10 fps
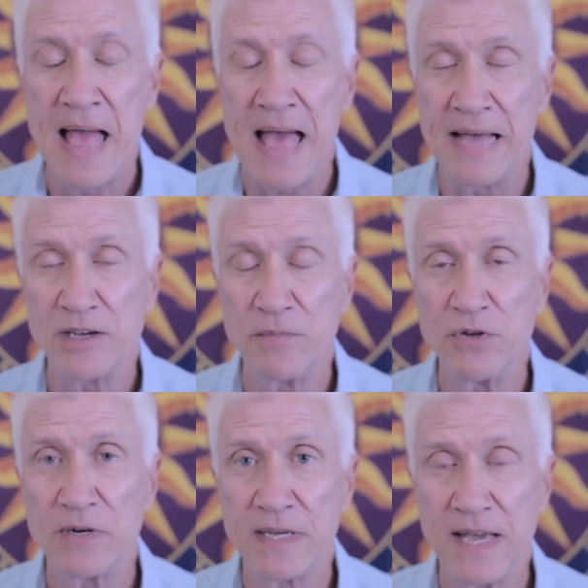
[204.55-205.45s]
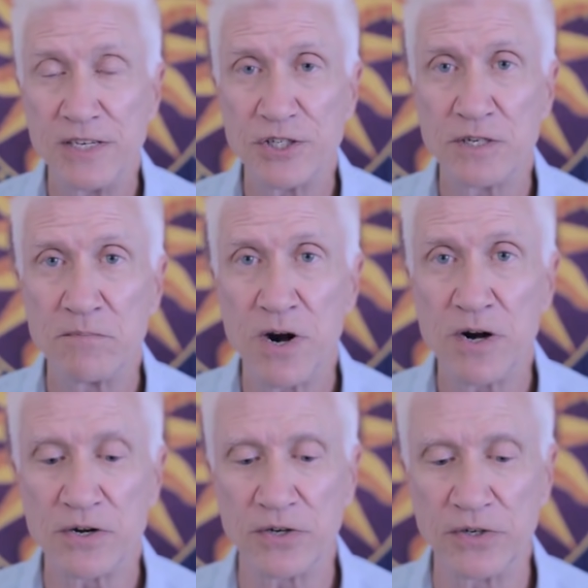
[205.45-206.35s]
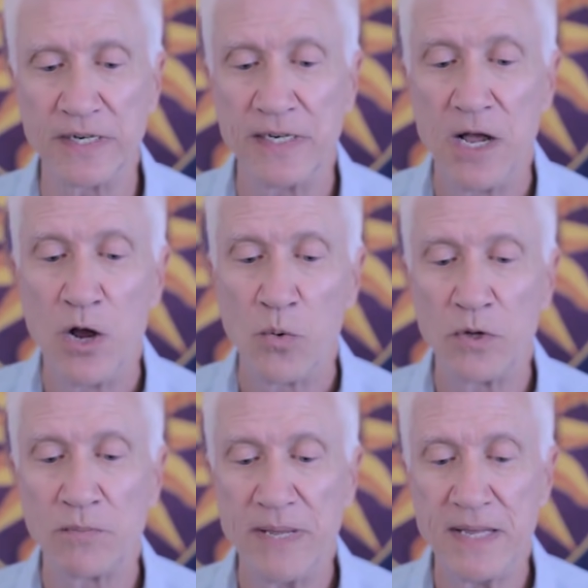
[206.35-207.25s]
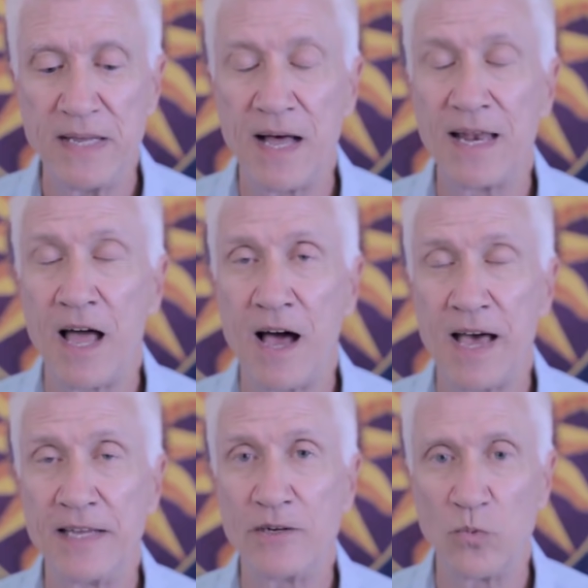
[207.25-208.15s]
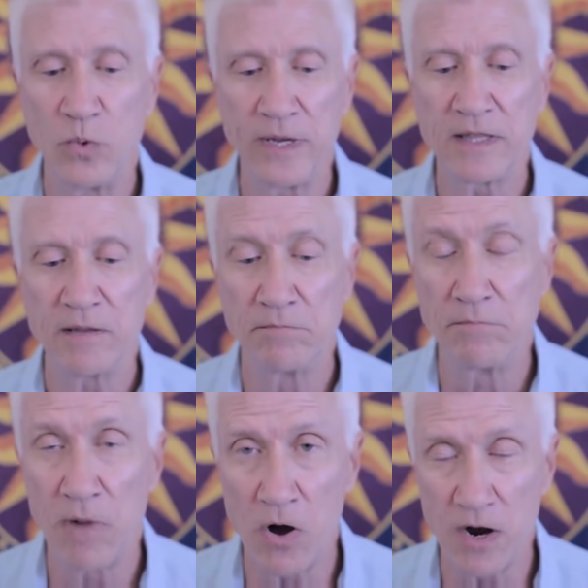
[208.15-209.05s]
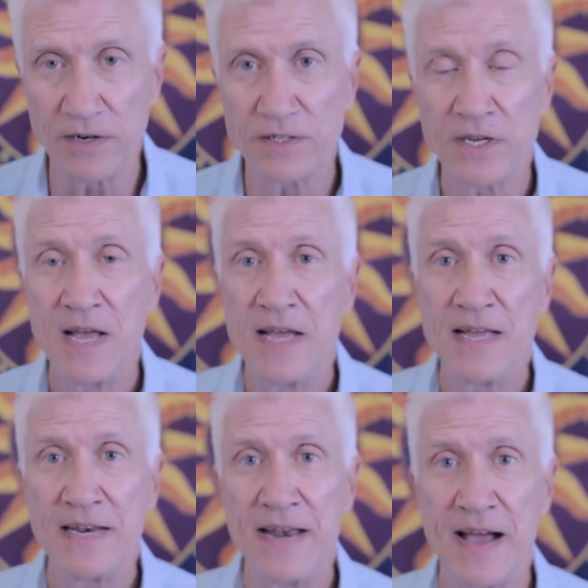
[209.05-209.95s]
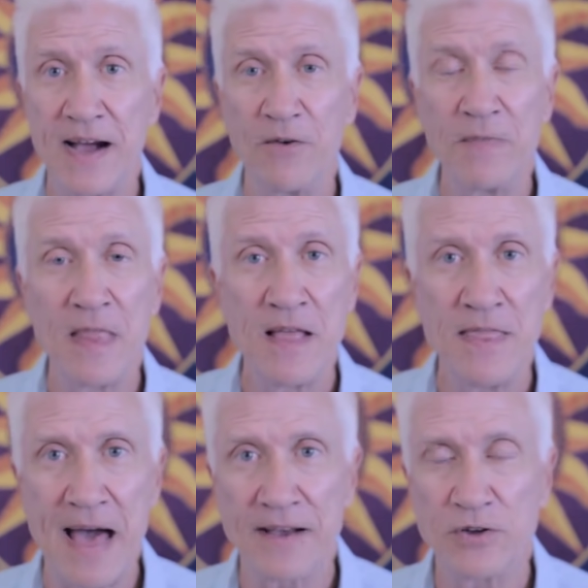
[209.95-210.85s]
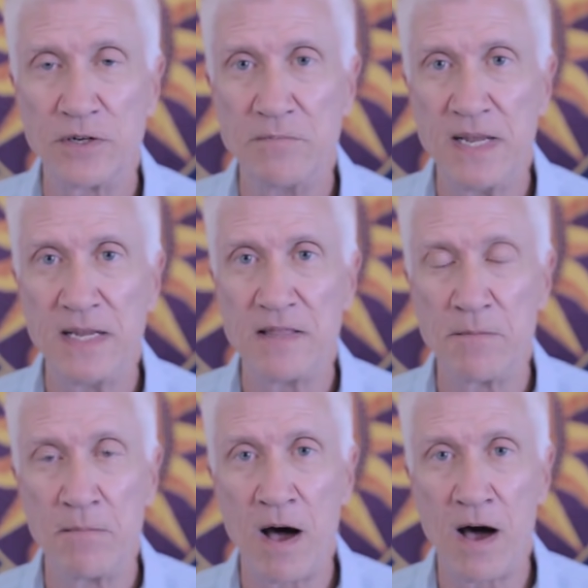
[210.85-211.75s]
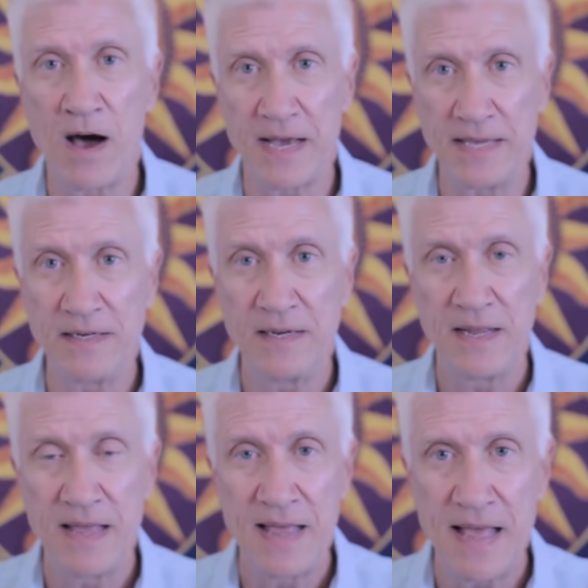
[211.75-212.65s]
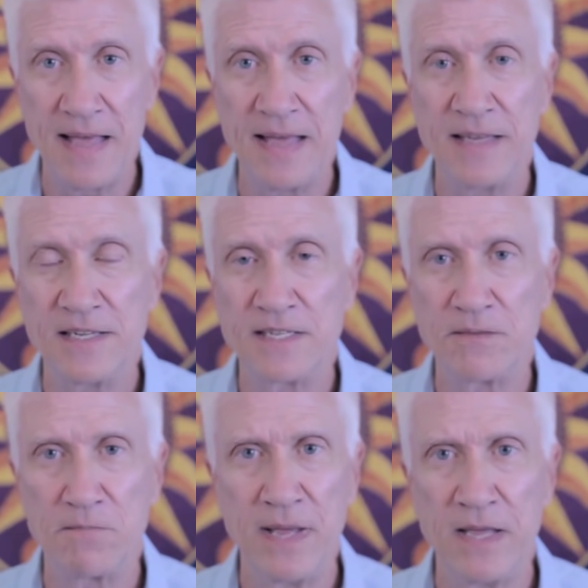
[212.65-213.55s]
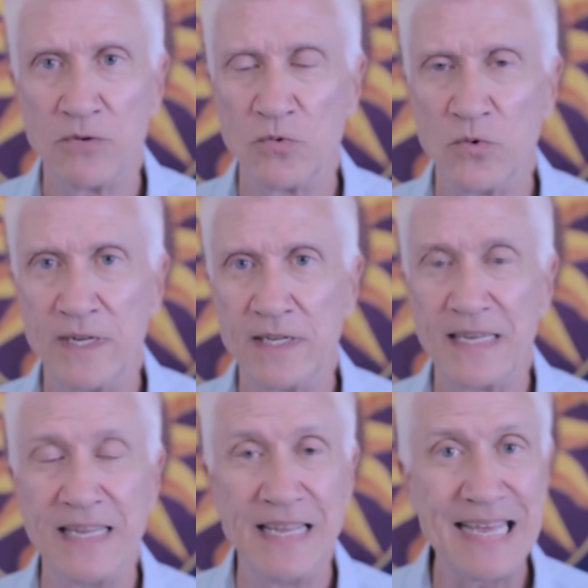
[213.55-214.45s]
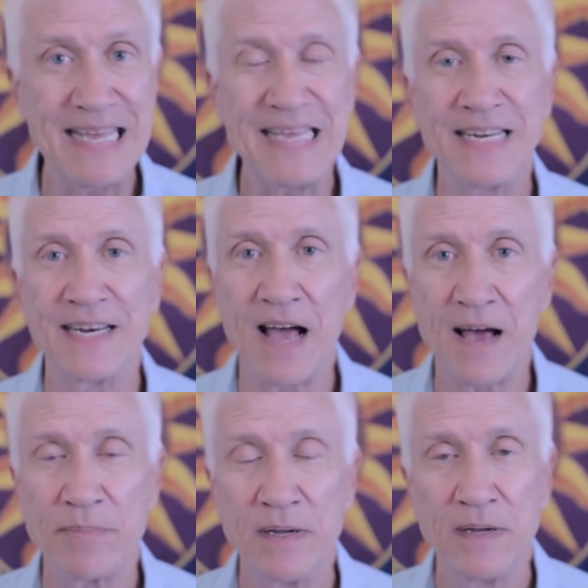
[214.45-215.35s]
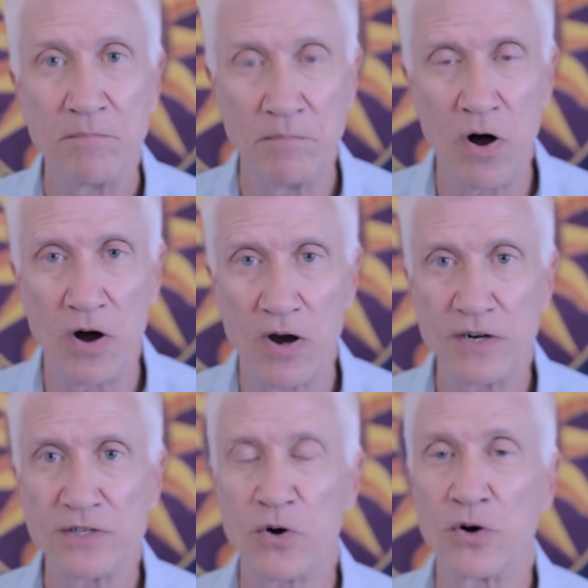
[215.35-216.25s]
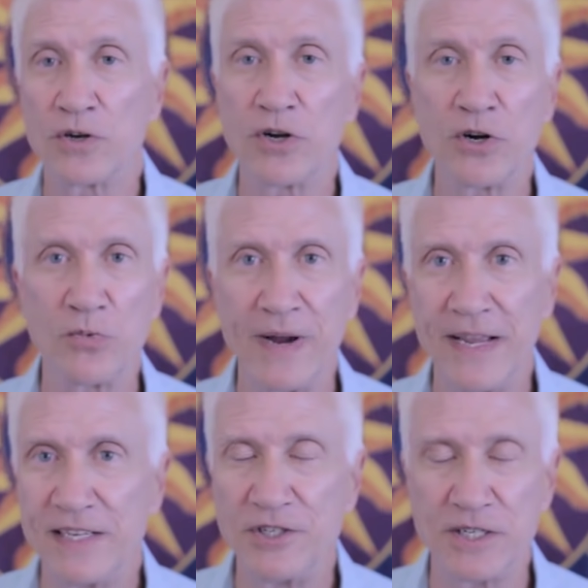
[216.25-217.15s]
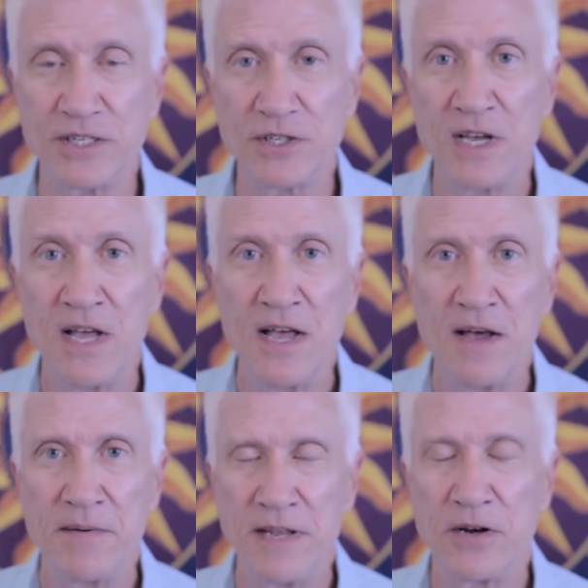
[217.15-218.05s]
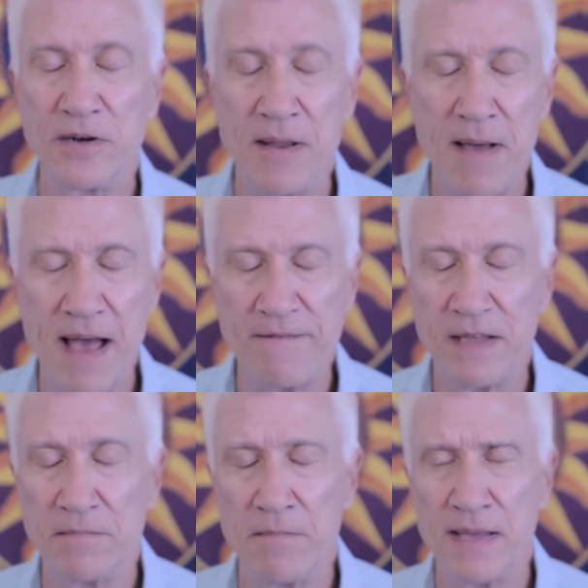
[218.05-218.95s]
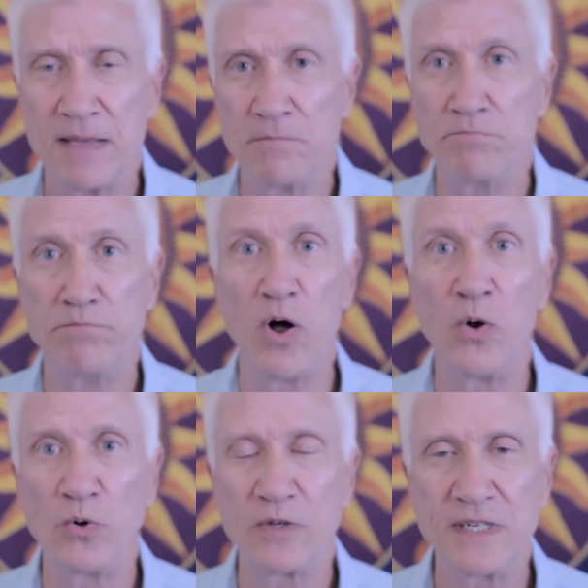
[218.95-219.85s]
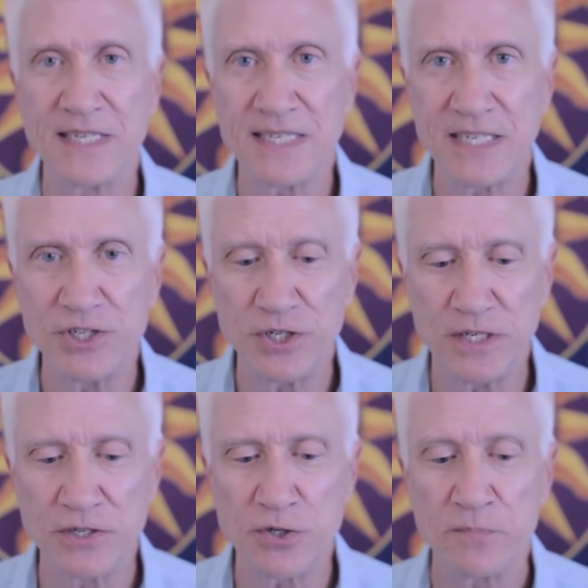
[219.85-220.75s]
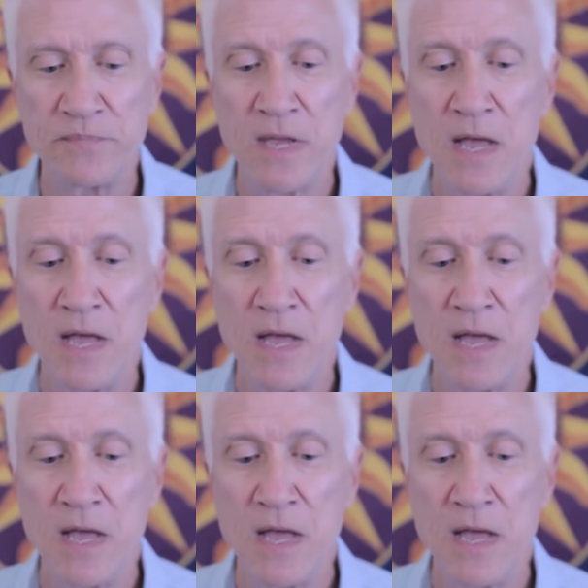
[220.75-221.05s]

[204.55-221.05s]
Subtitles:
And communication Mercury will be aligned with Mars. Now, that could mean the mind is being really heated up, Mars, or courageous, you know, making bold decisions.